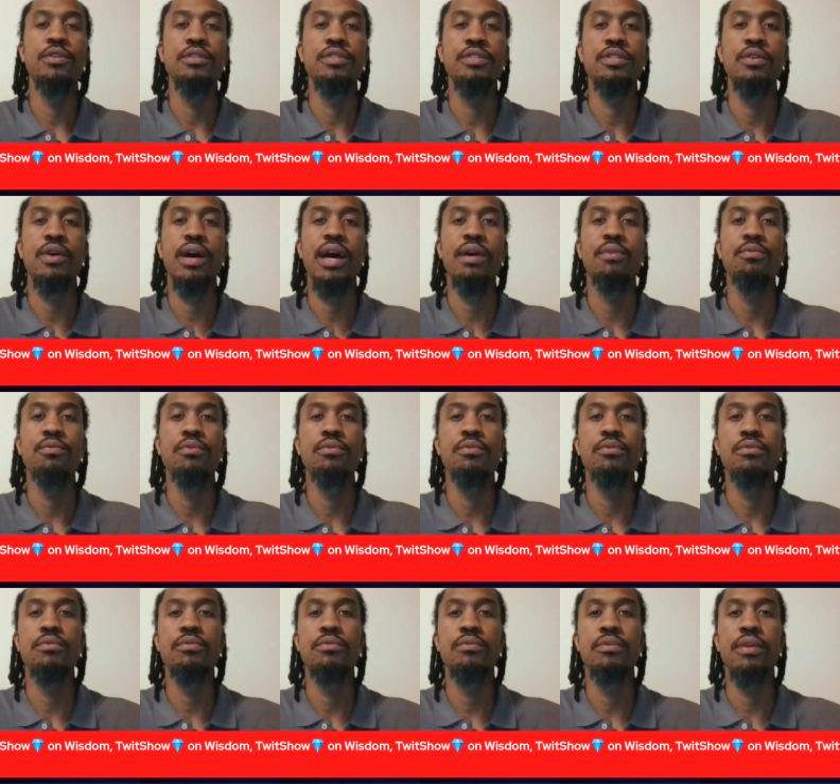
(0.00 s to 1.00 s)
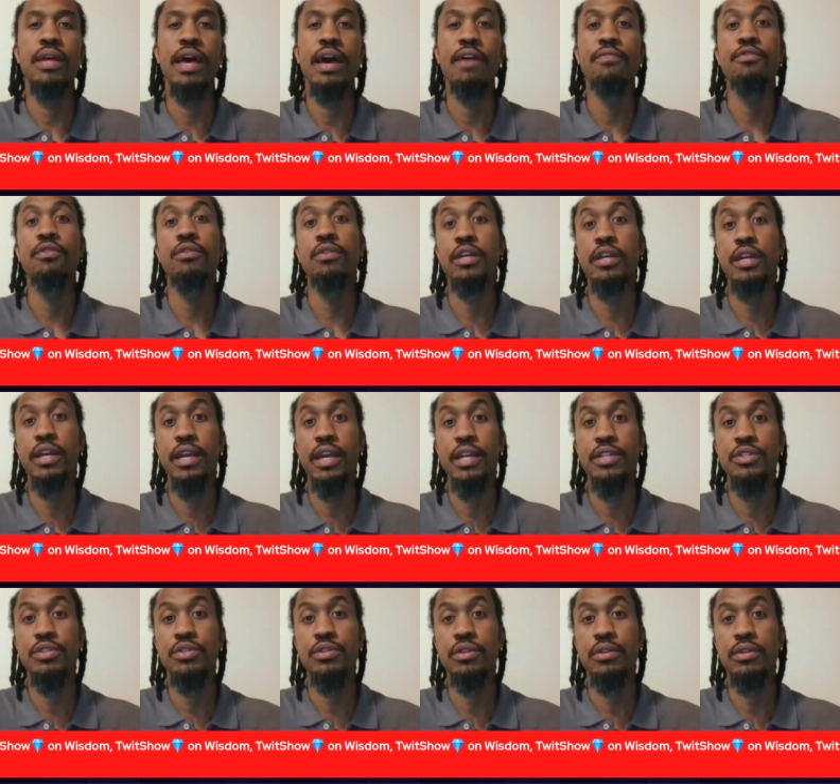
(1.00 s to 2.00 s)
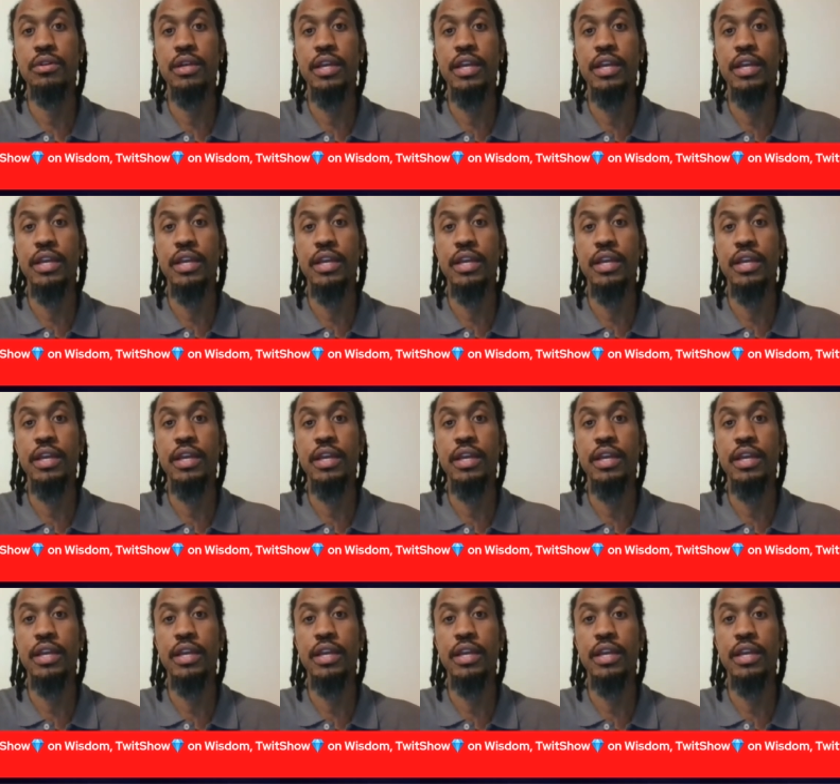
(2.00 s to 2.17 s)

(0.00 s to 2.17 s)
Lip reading: So I will, after looking at your